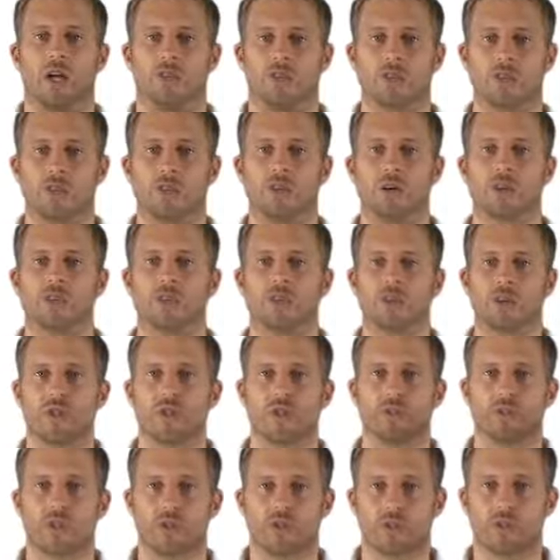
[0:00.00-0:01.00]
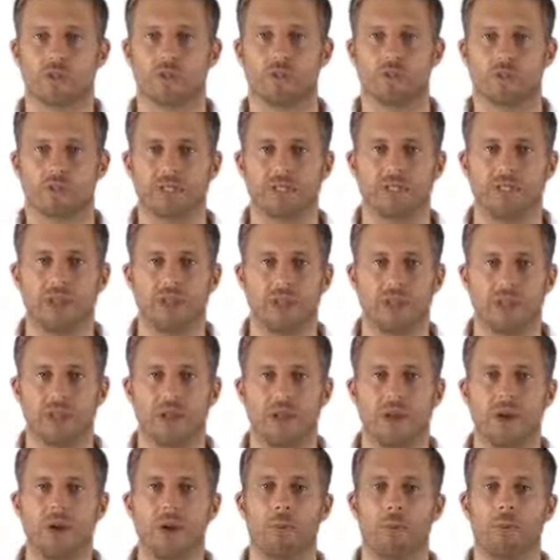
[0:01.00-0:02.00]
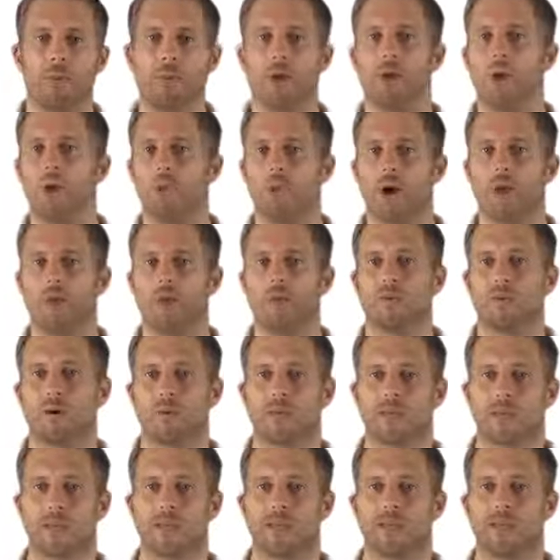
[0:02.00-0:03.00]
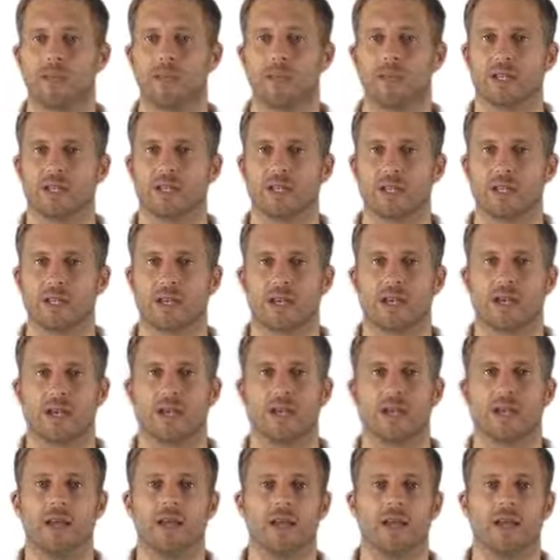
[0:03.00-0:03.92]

two hundred to three hundred percent more weight while taking Garcinia